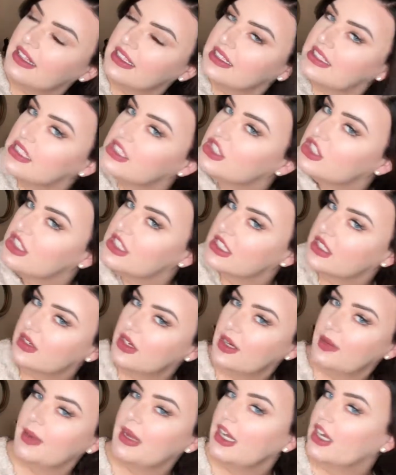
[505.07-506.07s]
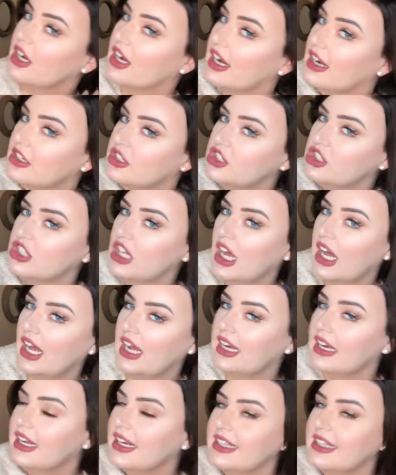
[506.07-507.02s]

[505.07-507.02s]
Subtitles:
This is just going to make your hair shine,